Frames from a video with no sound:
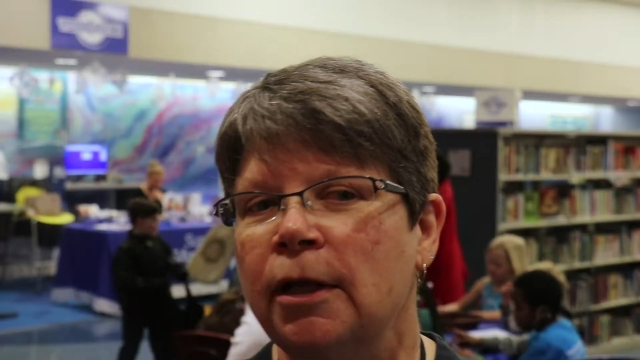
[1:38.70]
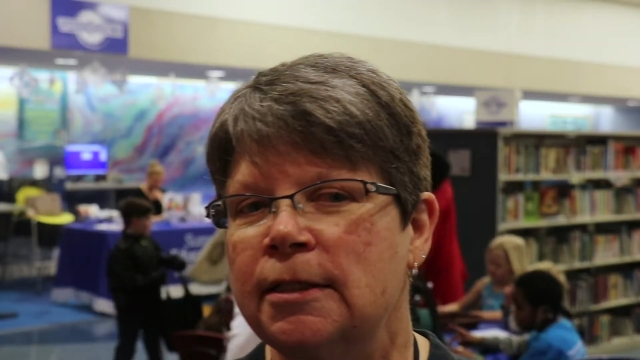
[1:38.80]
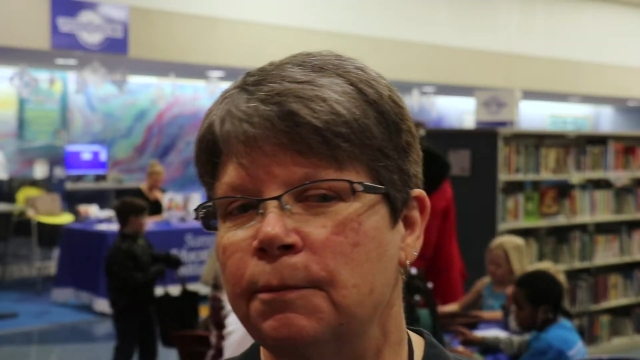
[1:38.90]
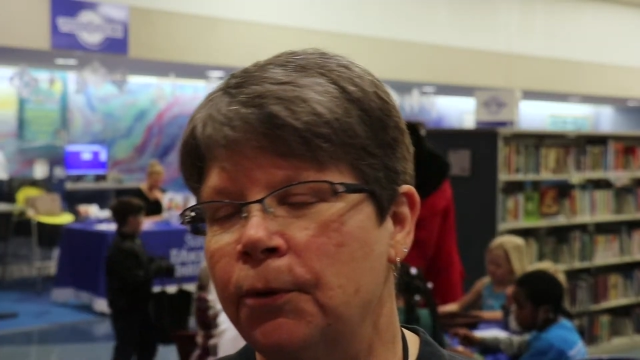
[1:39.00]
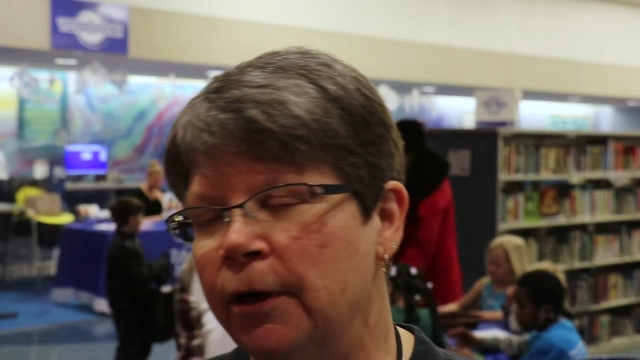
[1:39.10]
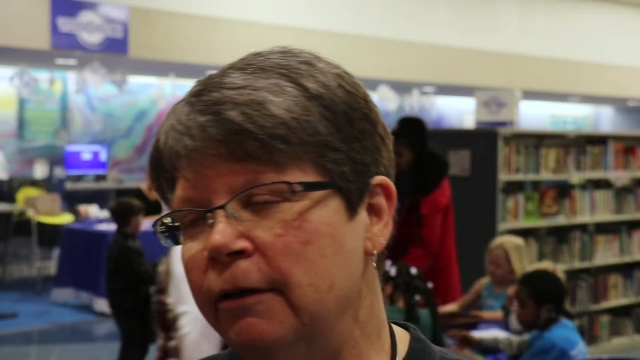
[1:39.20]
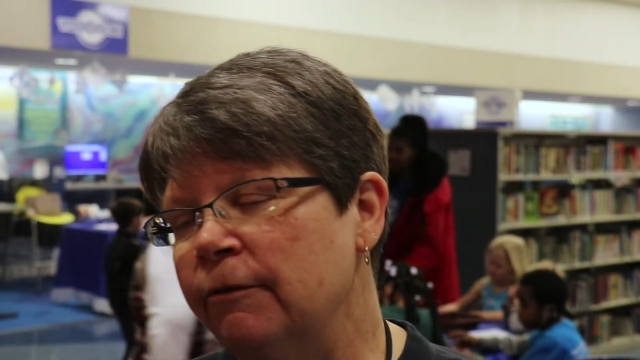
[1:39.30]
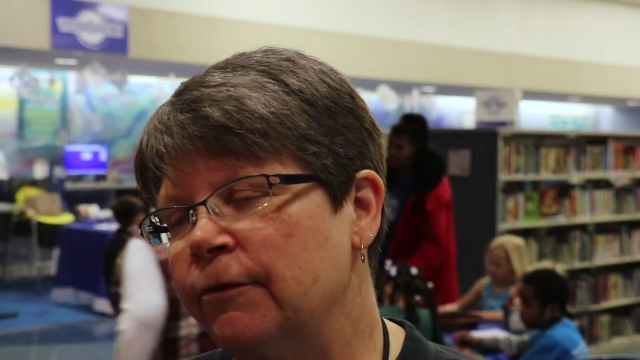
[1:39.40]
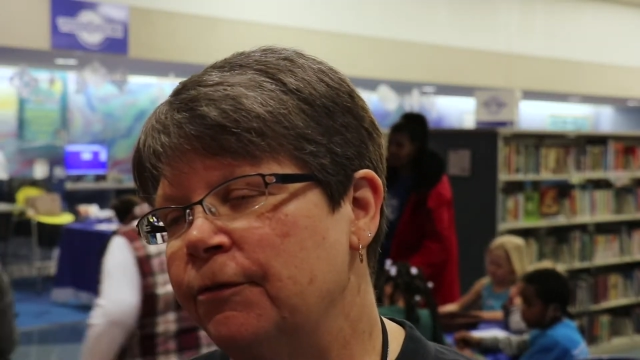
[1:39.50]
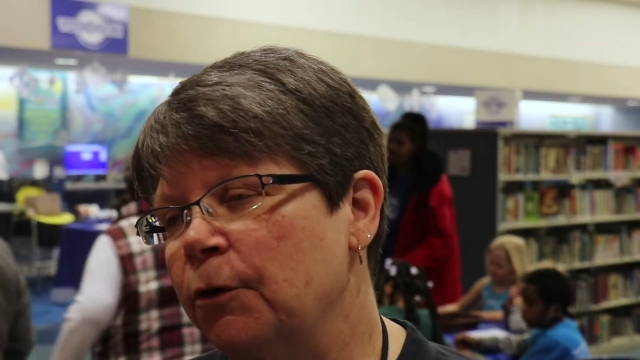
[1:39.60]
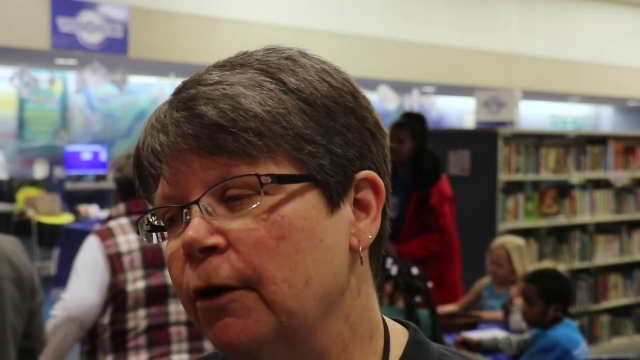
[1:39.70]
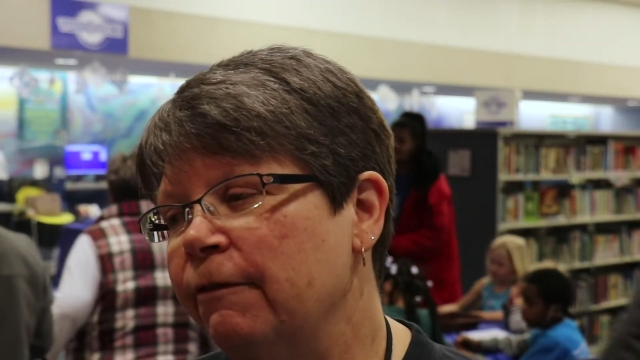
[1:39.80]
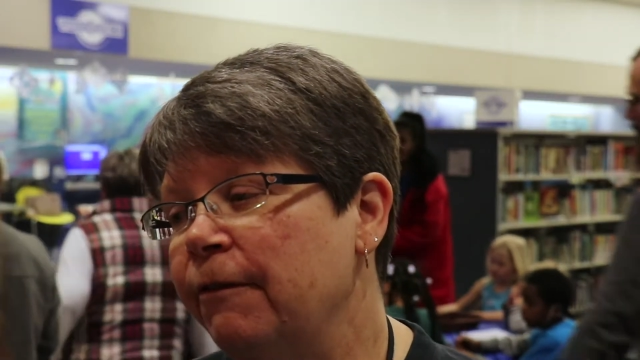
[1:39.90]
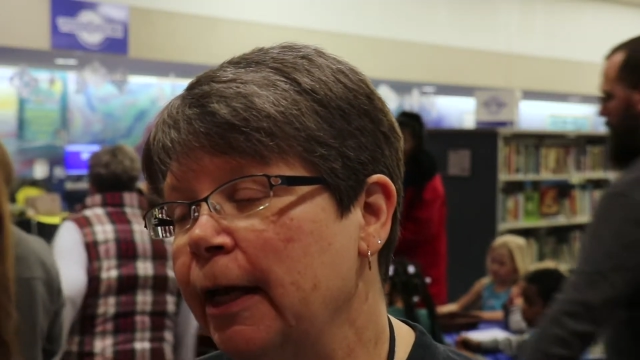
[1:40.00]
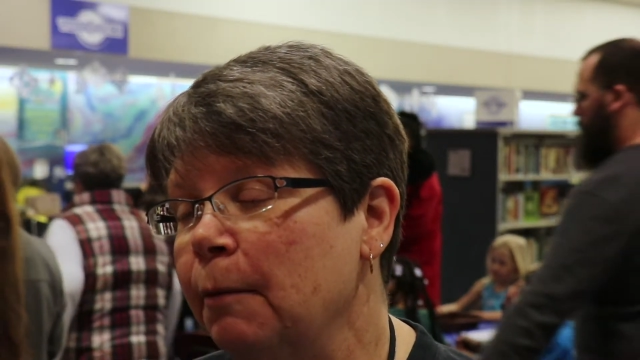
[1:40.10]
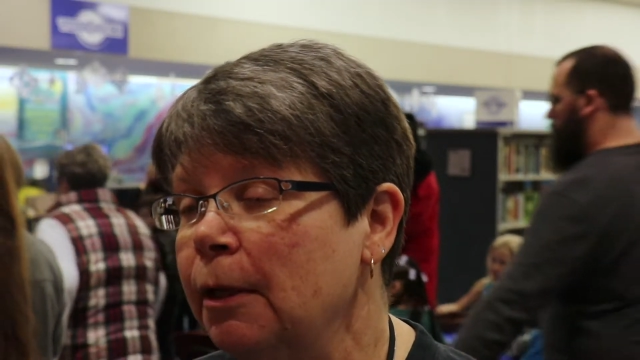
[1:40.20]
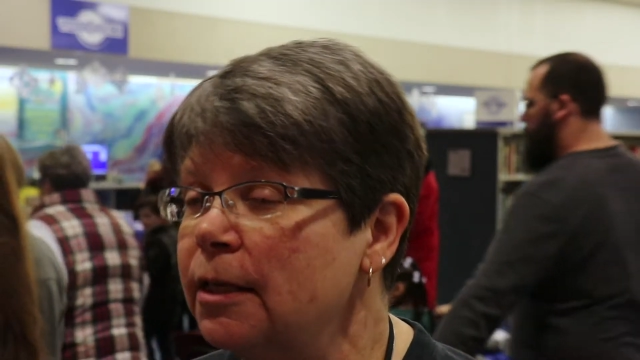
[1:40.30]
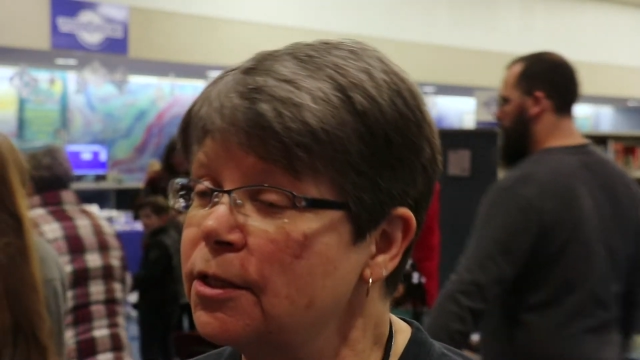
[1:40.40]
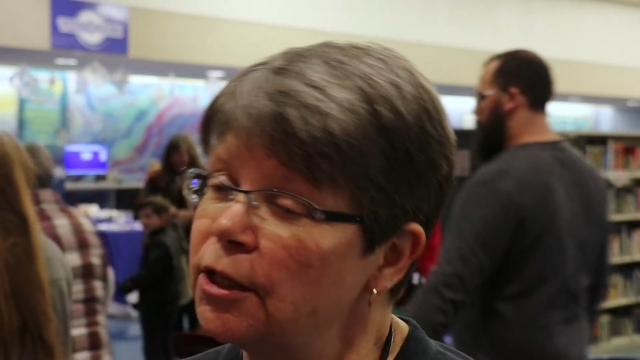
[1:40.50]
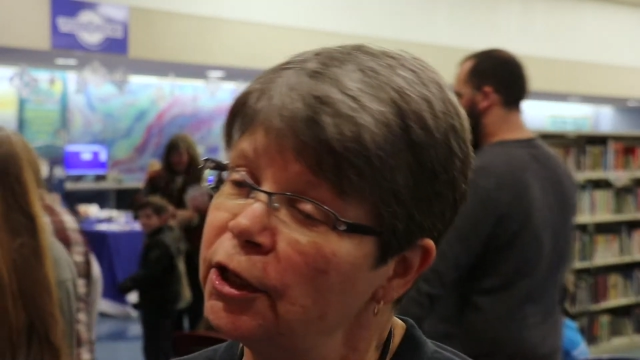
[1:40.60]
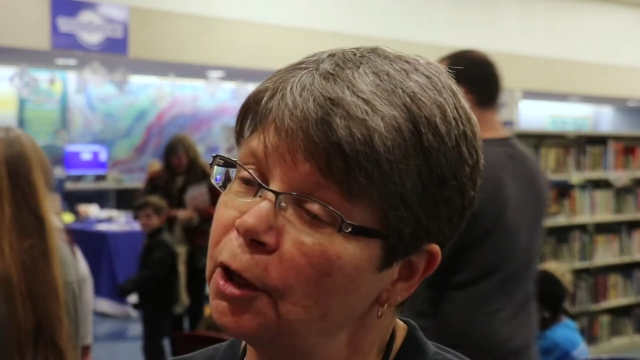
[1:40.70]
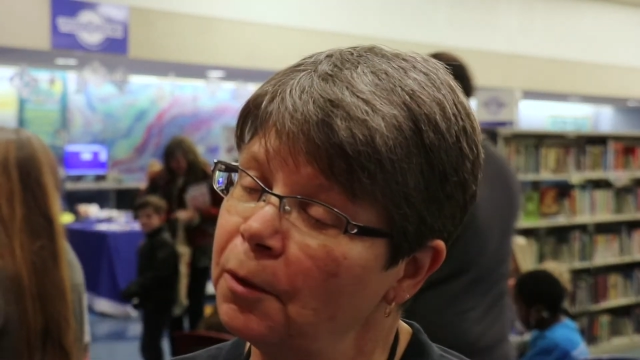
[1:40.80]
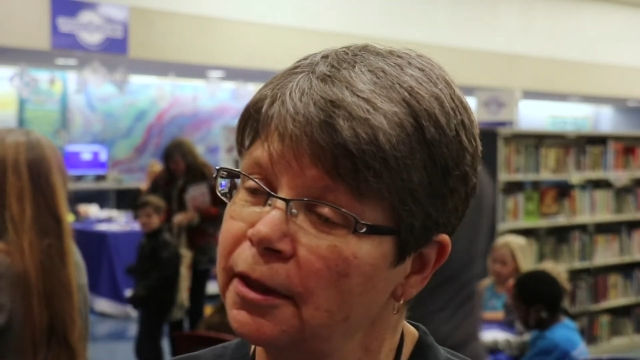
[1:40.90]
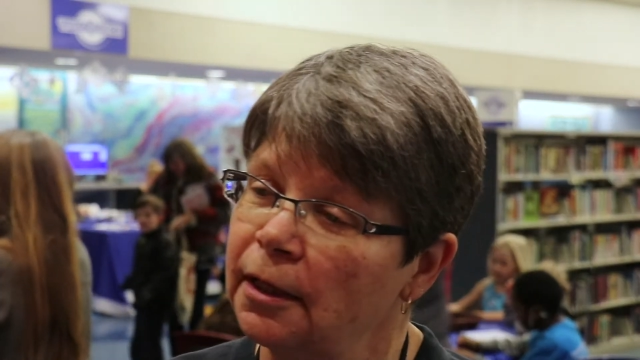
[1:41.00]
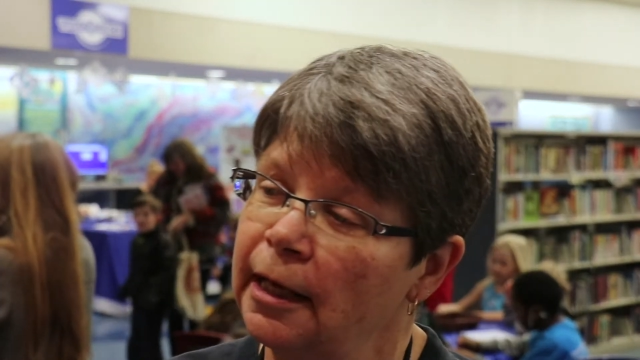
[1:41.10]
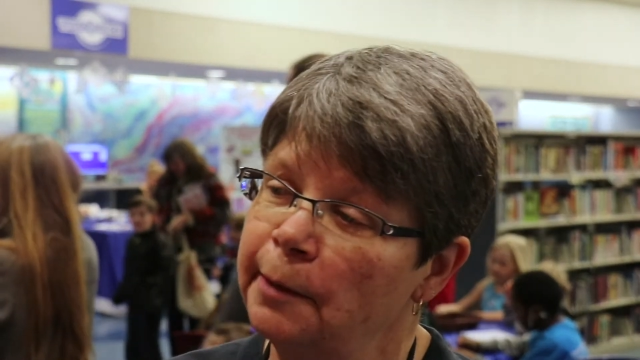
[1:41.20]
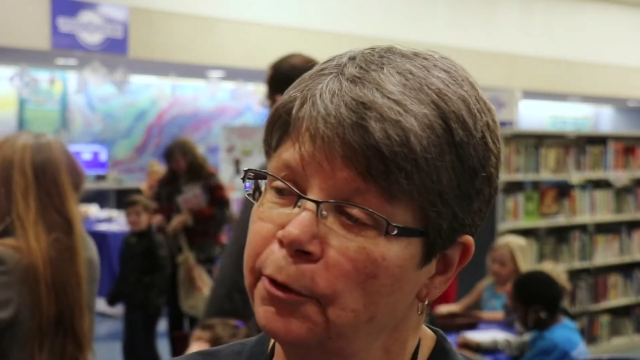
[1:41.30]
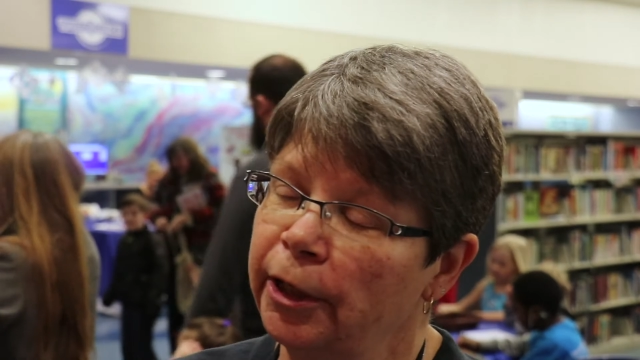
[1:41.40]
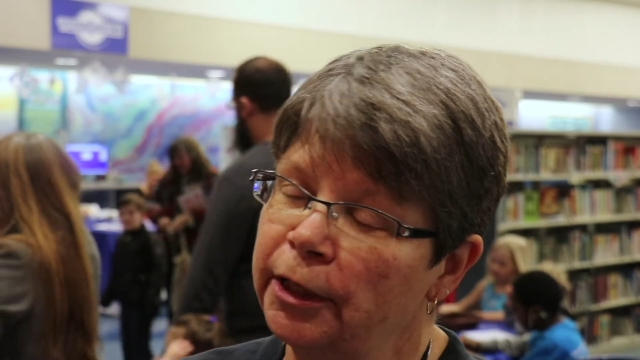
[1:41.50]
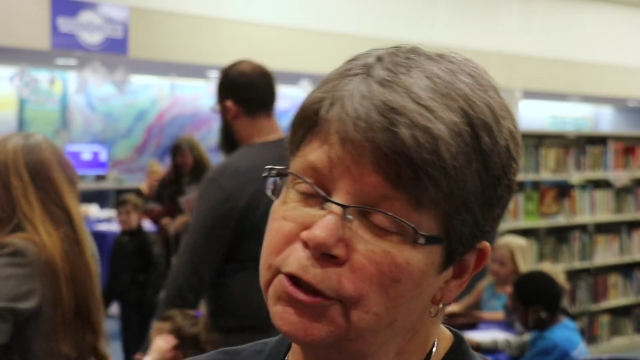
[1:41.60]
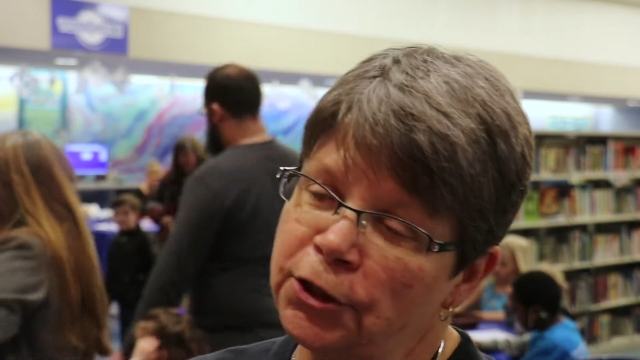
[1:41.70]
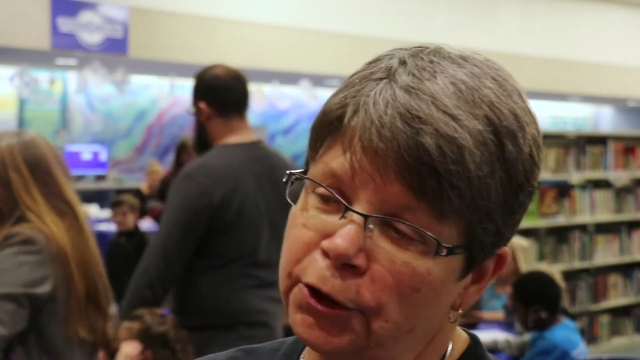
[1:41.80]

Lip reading: Well, it's important for families to know what the library can